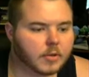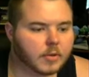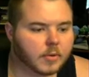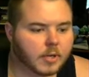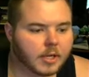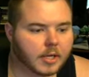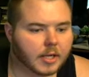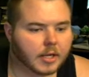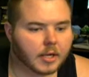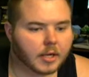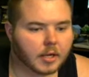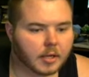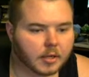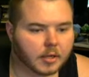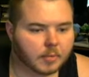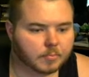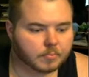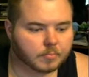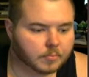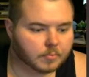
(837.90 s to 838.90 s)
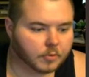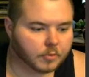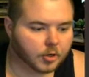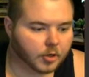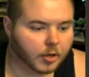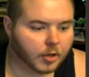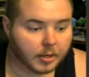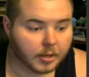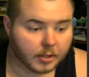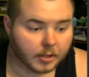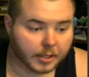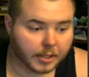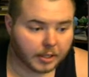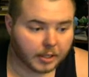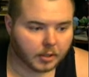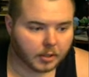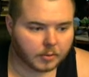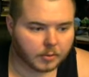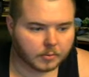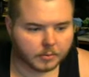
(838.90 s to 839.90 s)
can you're allowed to get
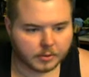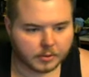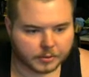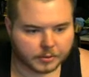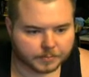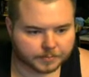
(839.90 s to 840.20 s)
loans.